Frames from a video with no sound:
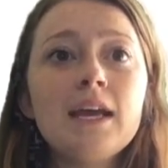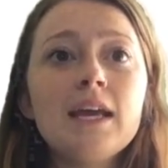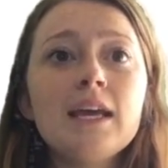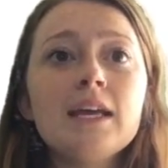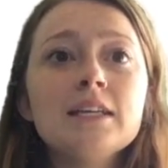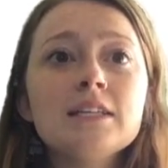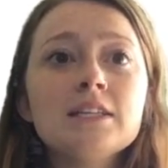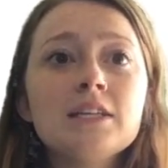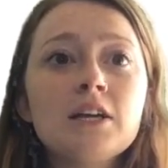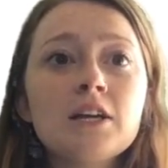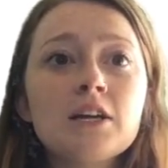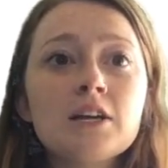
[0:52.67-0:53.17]

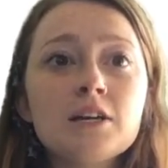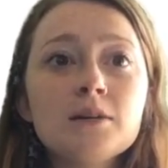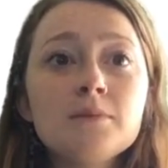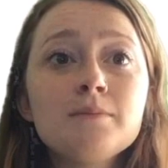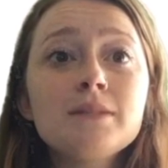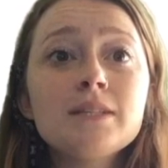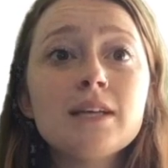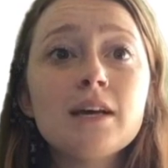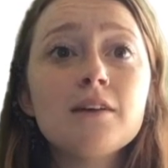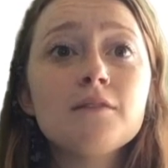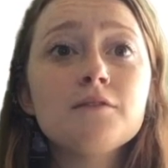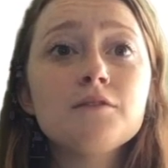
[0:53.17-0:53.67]
In
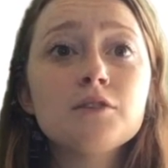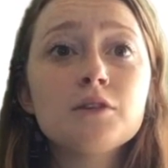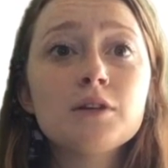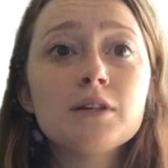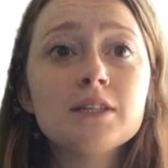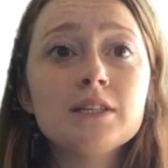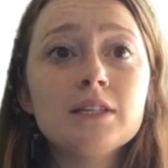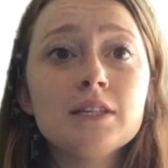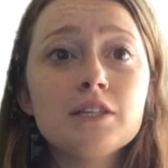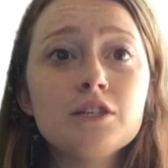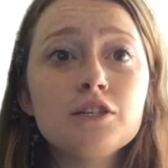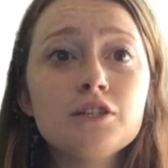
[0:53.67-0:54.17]
terms of
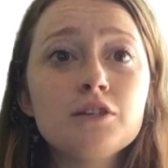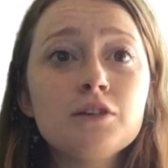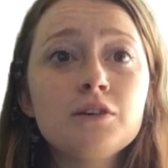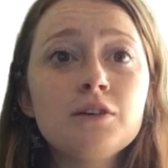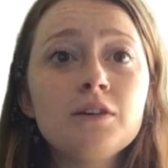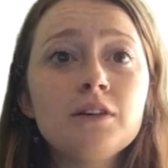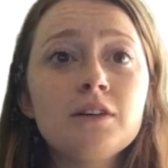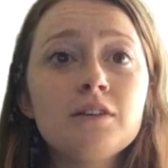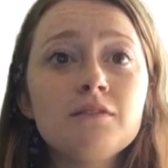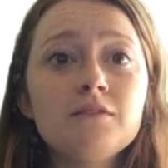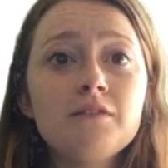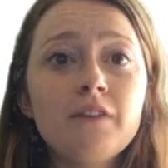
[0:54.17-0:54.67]
traditional
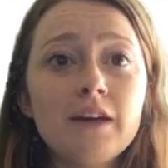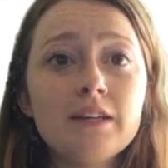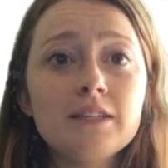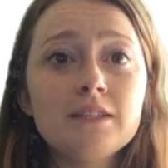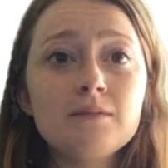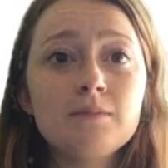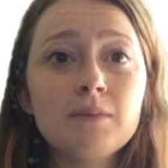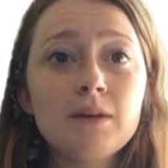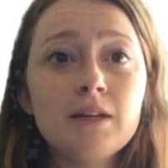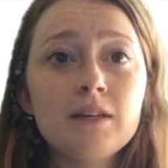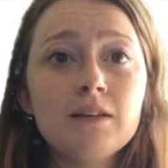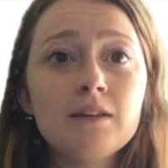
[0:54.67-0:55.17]

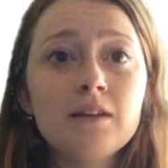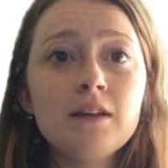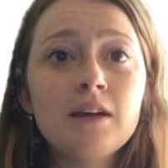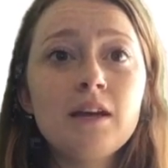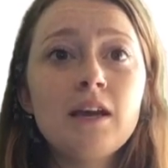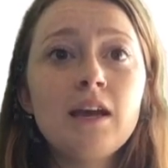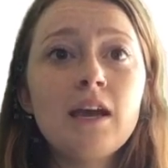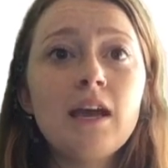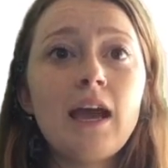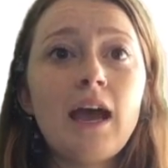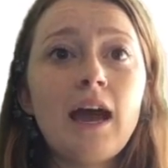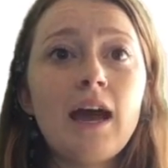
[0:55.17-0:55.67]
investment,
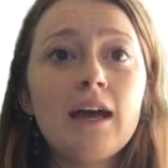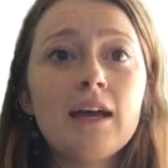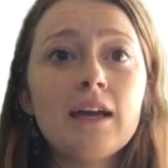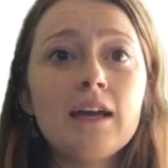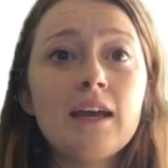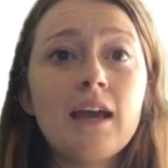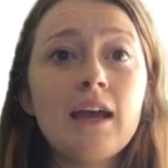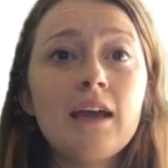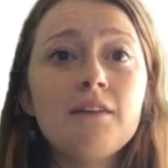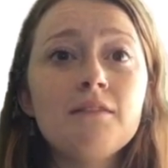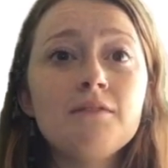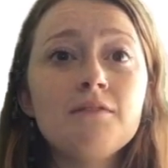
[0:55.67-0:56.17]
at
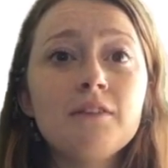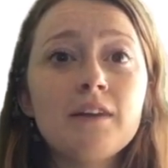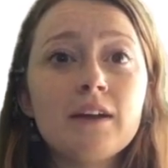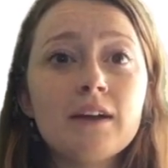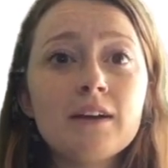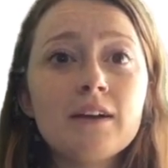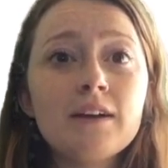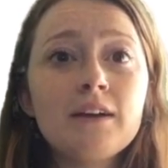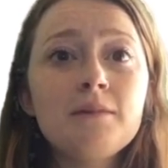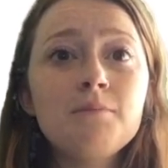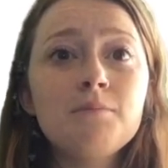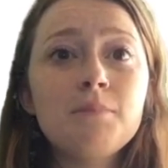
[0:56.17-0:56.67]
a
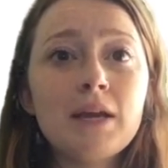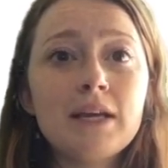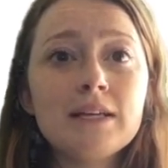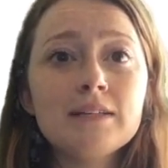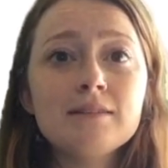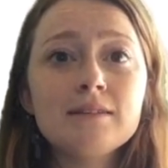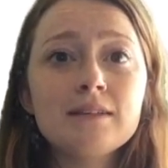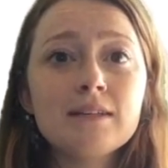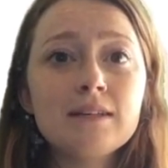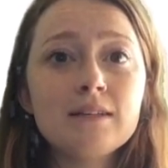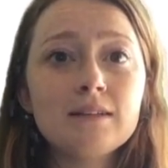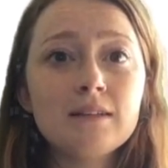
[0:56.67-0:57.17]
very
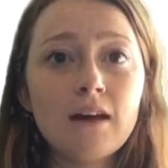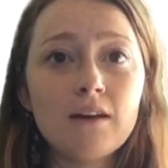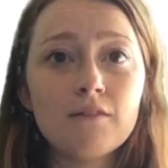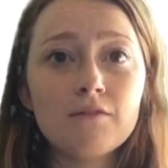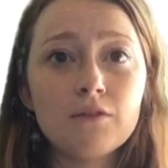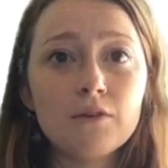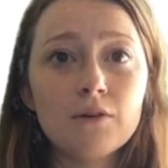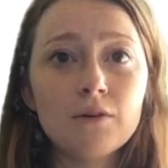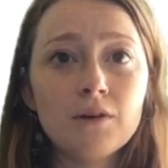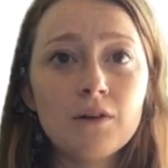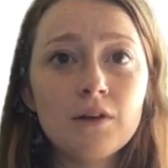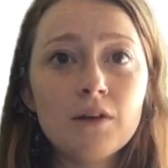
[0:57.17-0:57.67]
basic
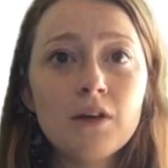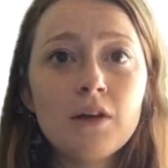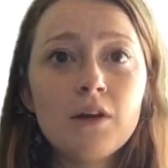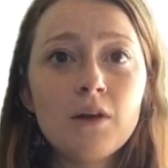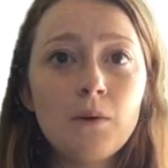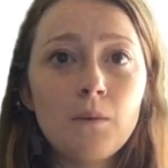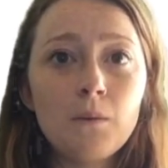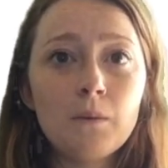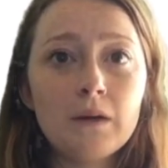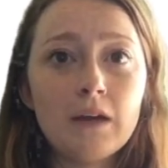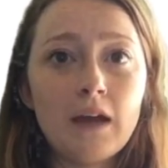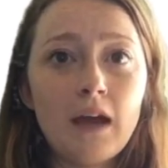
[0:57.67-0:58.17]
level,
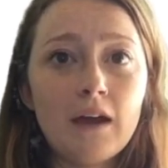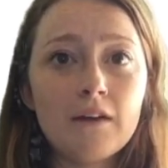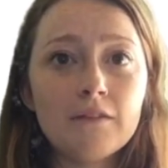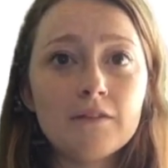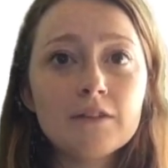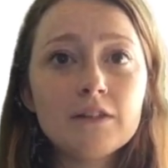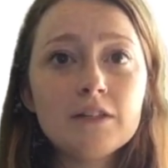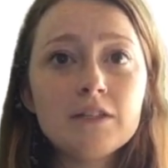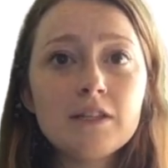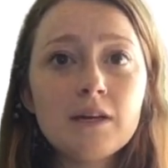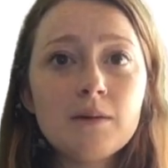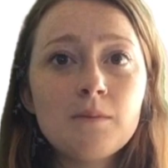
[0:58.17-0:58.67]

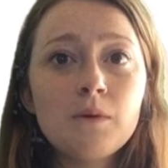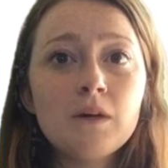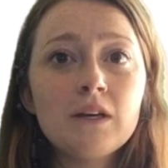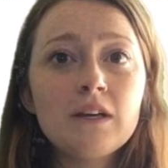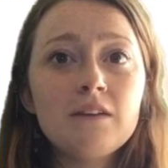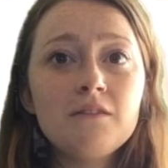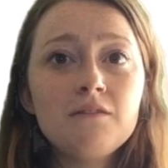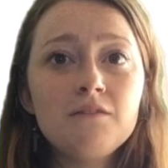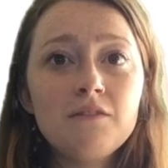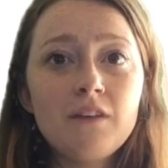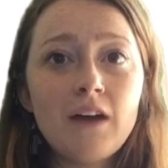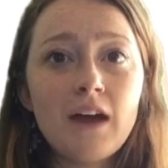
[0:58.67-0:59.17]
whenever someone
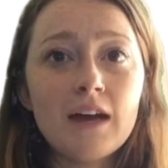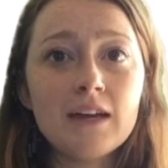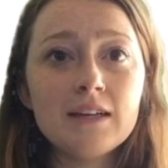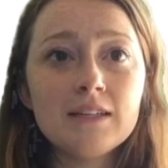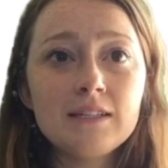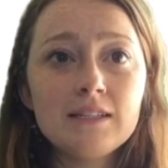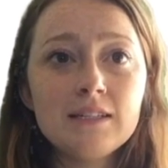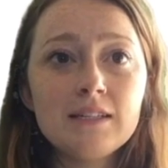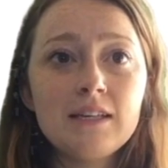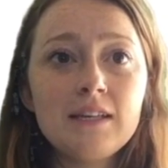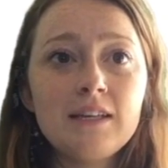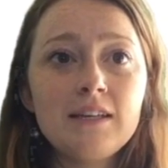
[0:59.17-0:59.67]

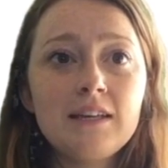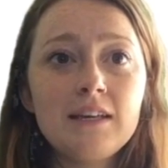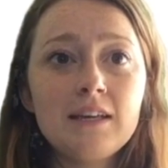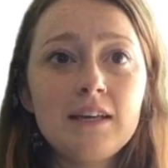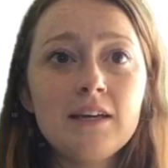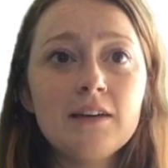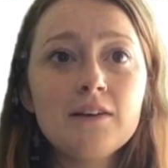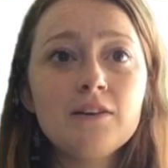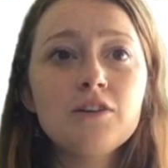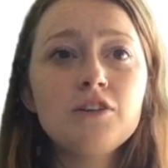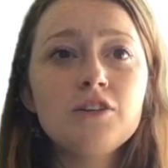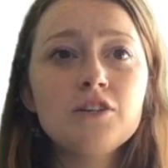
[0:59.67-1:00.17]
invests,
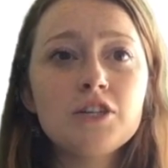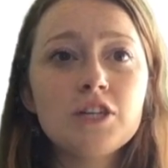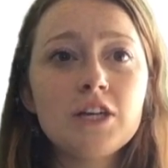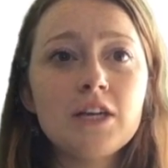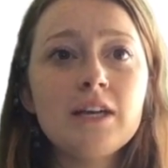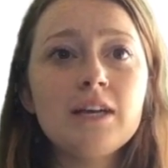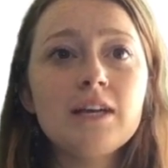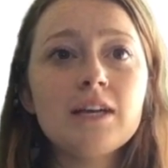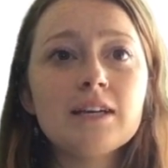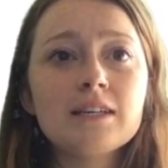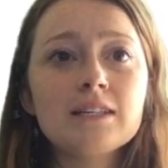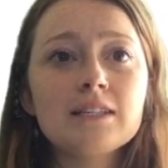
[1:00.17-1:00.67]
he or
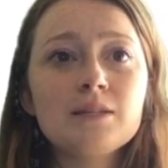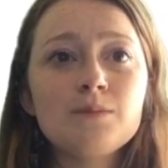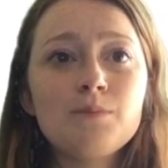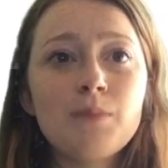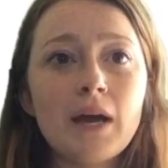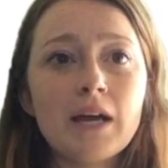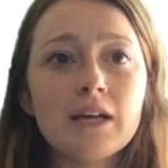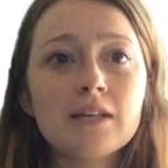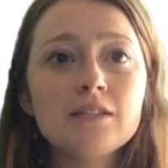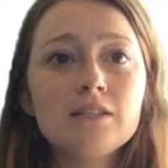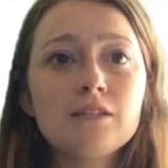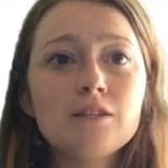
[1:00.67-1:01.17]
she
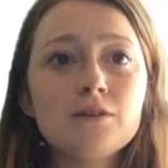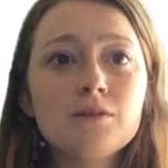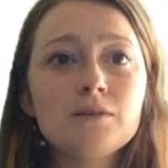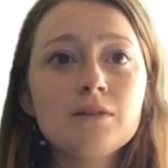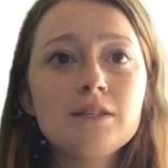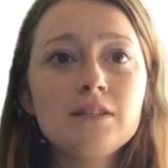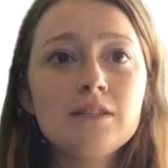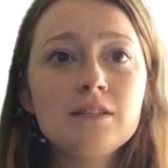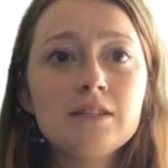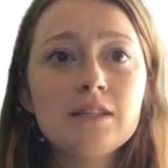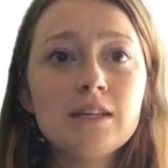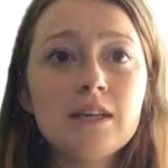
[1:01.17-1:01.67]
expects to
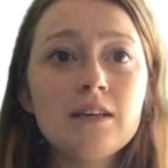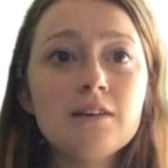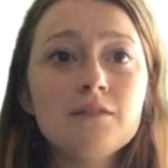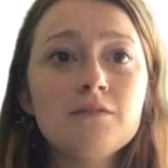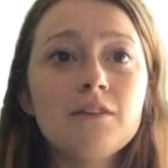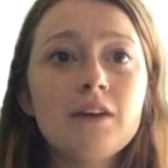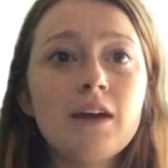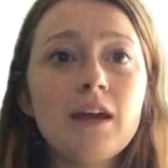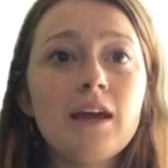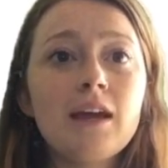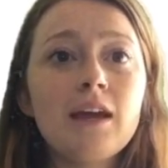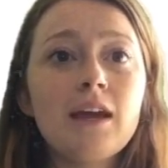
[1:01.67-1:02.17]
receive
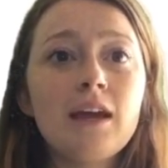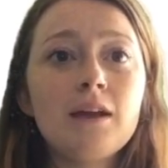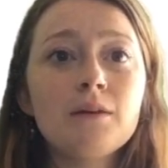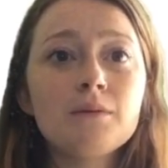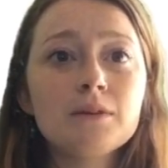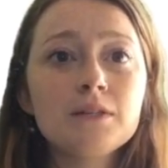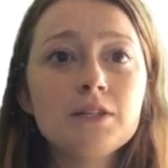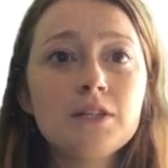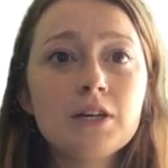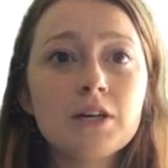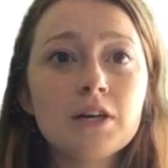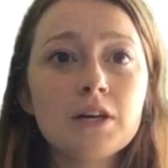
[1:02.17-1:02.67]
a
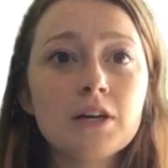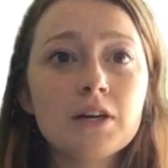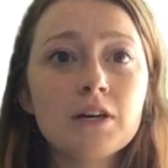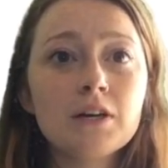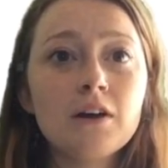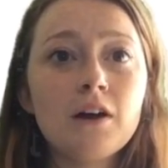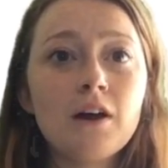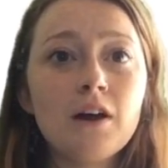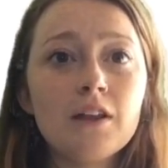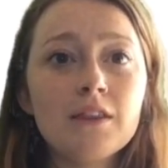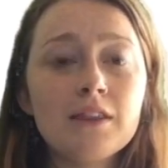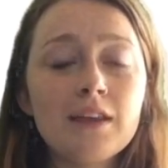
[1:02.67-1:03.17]
return
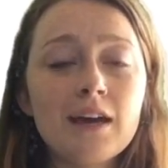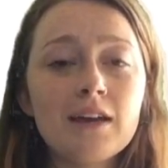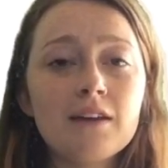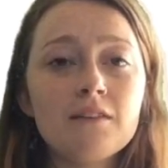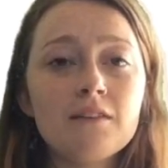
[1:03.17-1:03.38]
on that